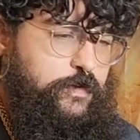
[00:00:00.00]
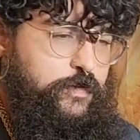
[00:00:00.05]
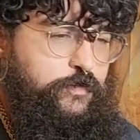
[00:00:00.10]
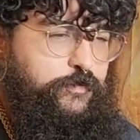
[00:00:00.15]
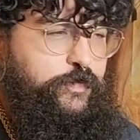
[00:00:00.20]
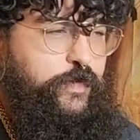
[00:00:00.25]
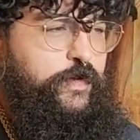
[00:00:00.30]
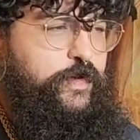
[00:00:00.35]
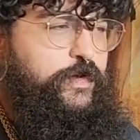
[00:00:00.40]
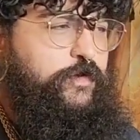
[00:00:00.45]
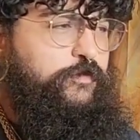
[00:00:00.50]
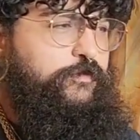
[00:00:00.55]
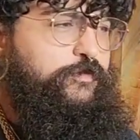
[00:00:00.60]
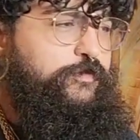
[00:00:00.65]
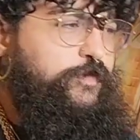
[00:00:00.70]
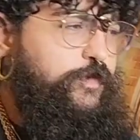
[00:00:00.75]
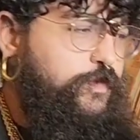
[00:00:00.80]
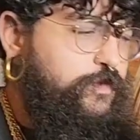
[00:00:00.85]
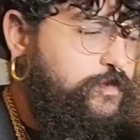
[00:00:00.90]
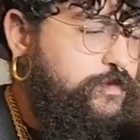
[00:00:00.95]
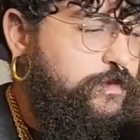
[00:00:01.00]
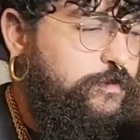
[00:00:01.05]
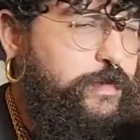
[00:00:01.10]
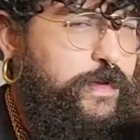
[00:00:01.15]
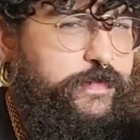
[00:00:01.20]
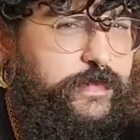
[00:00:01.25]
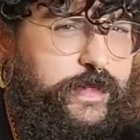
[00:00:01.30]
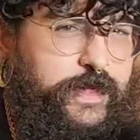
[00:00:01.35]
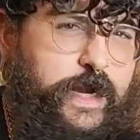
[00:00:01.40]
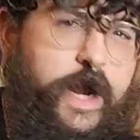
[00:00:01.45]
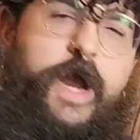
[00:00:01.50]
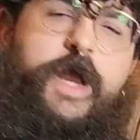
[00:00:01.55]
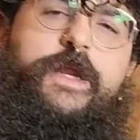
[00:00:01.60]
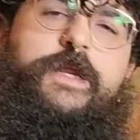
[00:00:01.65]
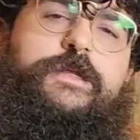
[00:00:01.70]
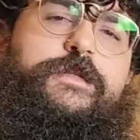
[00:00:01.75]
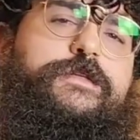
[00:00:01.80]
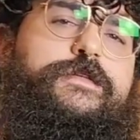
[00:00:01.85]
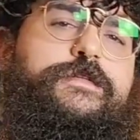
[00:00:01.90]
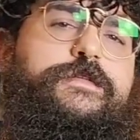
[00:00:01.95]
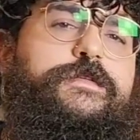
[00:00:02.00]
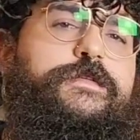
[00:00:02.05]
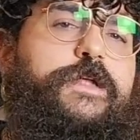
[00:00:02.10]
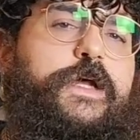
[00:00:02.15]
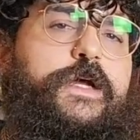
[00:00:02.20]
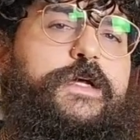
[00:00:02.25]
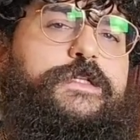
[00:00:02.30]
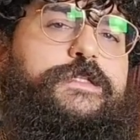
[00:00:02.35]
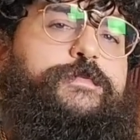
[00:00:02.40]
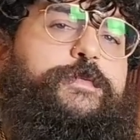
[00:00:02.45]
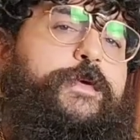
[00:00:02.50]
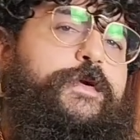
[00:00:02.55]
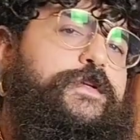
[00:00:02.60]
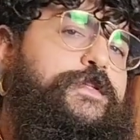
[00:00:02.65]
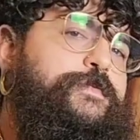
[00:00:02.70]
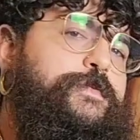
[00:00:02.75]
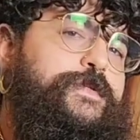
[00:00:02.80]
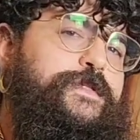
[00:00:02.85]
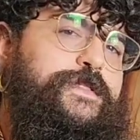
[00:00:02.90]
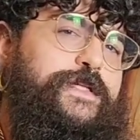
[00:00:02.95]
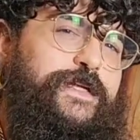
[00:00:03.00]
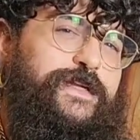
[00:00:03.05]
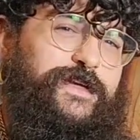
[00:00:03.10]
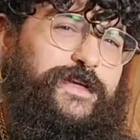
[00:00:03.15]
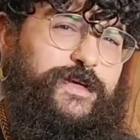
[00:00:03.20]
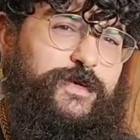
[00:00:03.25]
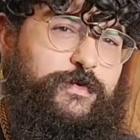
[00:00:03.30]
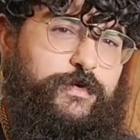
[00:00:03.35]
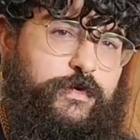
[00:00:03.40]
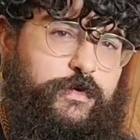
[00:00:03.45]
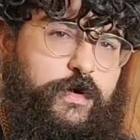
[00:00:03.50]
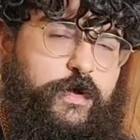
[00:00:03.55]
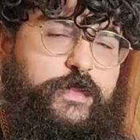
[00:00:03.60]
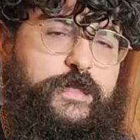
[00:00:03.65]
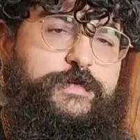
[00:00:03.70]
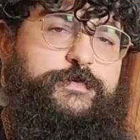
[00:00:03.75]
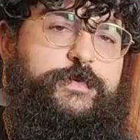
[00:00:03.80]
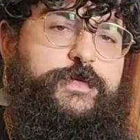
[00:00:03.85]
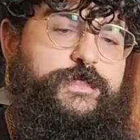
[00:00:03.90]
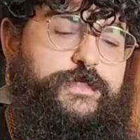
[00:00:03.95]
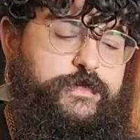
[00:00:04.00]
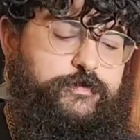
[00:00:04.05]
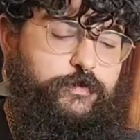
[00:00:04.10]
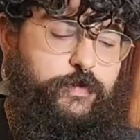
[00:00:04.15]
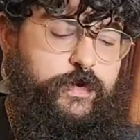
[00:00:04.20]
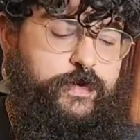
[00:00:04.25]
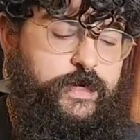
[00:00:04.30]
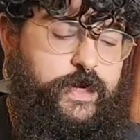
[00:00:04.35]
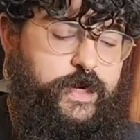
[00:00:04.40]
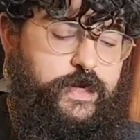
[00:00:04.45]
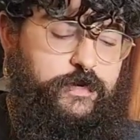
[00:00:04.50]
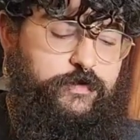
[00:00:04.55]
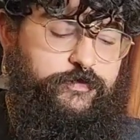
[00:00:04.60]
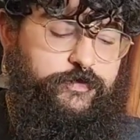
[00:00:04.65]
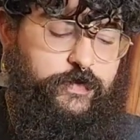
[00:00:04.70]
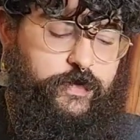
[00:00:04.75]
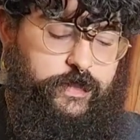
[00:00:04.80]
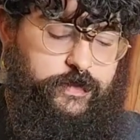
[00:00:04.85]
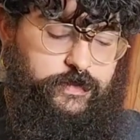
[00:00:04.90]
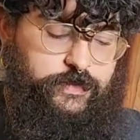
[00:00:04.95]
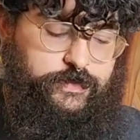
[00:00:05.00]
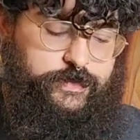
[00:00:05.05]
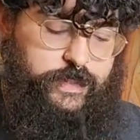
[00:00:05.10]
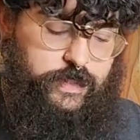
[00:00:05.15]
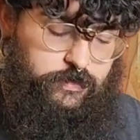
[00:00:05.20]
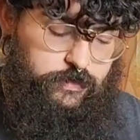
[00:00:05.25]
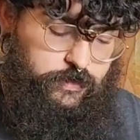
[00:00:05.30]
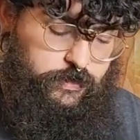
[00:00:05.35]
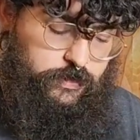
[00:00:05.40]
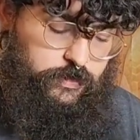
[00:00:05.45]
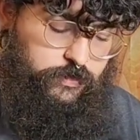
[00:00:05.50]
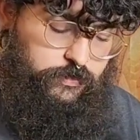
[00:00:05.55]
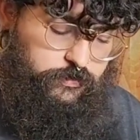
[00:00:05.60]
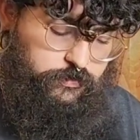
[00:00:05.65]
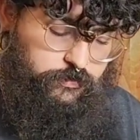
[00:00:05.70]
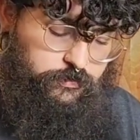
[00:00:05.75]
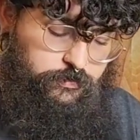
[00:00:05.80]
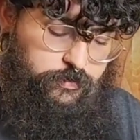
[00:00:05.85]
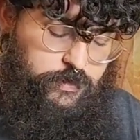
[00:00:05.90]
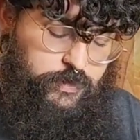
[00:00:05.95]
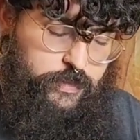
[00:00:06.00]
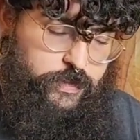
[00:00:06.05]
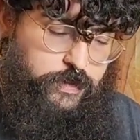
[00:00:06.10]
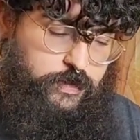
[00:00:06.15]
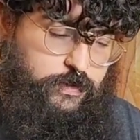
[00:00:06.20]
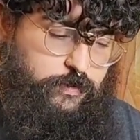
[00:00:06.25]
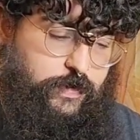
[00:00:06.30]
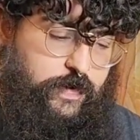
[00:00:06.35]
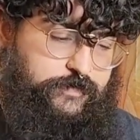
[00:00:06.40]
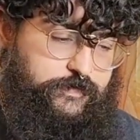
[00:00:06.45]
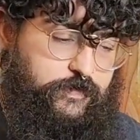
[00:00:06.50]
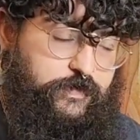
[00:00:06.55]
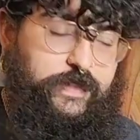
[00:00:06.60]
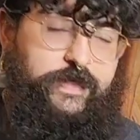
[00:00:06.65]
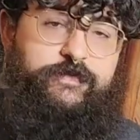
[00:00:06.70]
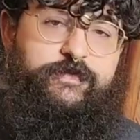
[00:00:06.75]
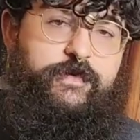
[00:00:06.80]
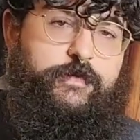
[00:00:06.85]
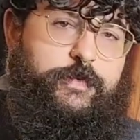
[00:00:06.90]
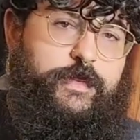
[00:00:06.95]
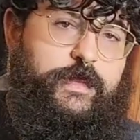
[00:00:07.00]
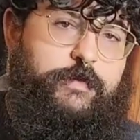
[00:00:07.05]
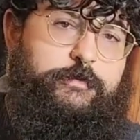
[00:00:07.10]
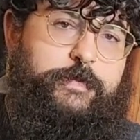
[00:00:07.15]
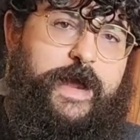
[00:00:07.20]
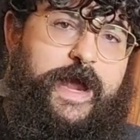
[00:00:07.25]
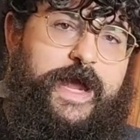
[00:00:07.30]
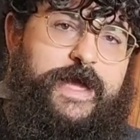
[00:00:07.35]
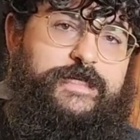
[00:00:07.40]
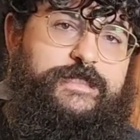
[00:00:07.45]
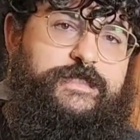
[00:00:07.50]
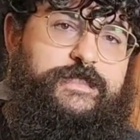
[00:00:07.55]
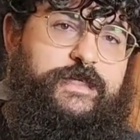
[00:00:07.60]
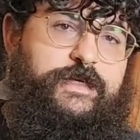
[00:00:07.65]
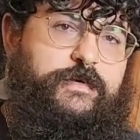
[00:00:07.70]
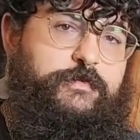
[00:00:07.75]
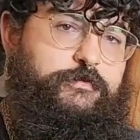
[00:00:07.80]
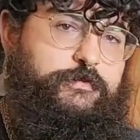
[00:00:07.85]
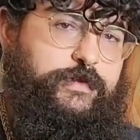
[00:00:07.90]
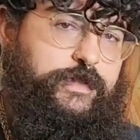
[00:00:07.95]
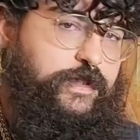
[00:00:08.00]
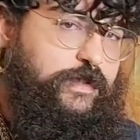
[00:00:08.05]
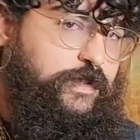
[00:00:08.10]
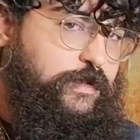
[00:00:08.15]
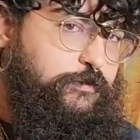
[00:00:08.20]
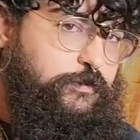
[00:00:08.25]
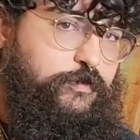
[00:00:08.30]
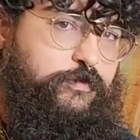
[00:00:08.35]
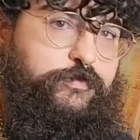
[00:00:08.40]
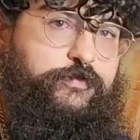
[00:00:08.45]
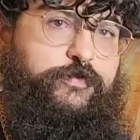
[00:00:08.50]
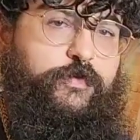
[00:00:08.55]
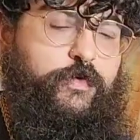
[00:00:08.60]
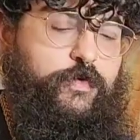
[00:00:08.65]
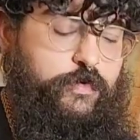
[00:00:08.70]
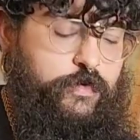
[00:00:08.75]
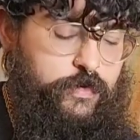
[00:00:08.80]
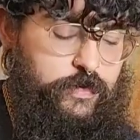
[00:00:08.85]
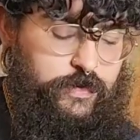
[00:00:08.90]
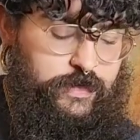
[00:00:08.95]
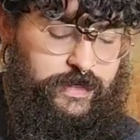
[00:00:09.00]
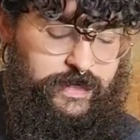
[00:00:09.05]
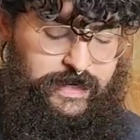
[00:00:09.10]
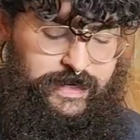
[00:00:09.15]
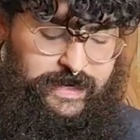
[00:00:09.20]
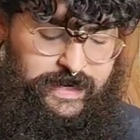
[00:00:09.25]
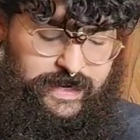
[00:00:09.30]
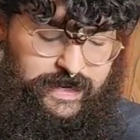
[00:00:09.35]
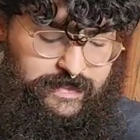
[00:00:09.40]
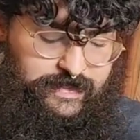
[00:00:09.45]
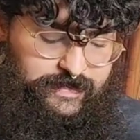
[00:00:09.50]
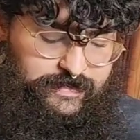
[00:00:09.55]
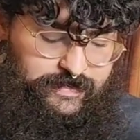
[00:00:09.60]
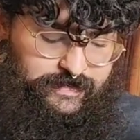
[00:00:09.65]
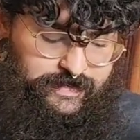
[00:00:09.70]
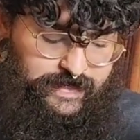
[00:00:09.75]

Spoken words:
You're very confused about the guidance that Spirit's been sending you on this person. One day you feel like they're telling you you have to leave them in the past and completely move forward. And then